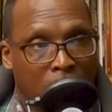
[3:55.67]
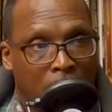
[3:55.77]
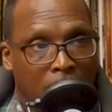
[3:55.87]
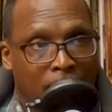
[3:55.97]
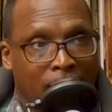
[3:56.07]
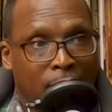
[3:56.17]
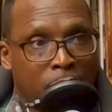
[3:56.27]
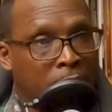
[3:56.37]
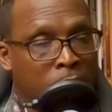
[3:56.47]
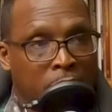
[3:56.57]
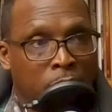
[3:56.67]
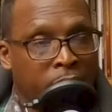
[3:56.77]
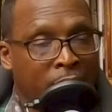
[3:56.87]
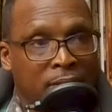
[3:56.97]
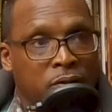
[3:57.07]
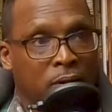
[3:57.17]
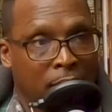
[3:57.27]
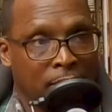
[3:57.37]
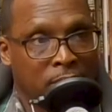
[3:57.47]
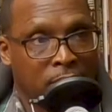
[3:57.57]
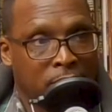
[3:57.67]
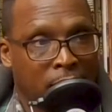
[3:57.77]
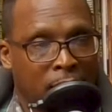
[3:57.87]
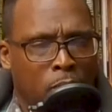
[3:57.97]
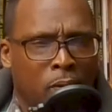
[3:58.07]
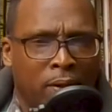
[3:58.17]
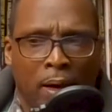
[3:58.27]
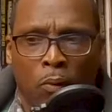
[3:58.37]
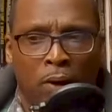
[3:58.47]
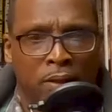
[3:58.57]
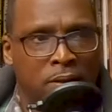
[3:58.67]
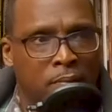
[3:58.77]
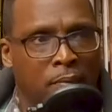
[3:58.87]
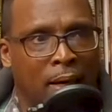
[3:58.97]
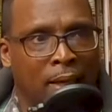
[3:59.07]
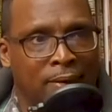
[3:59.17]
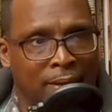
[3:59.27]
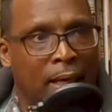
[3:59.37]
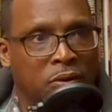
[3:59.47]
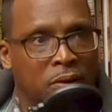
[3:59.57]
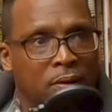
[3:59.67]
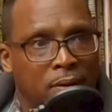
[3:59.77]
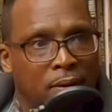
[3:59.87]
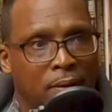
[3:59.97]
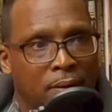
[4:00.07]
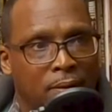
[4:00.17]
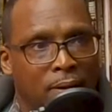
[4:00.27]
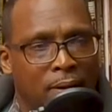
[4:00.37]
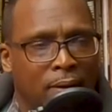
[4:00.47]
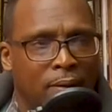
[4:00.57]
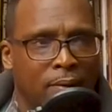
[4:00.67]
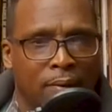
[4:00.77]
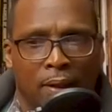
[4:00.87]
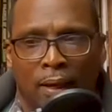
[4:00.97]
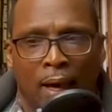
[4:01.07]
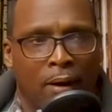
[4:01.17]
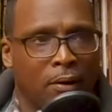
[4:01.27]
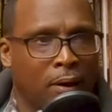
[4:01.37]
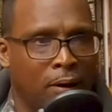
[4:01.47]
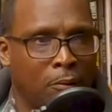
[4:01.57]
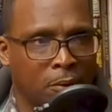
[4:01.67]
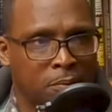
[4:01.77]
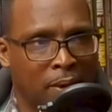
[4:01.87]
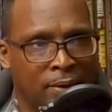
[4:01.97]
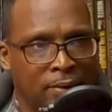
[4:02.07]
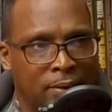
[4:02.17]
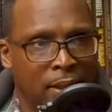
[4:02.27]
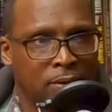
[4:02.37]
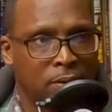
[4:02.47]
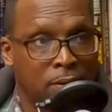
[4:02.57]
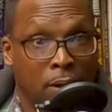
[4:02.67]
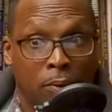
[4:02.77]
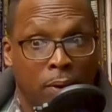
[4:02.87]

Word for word: Right. And, but we rationalize things in our head. Well, that wasn't my addiction. Right. You know, alcohol was my addiction.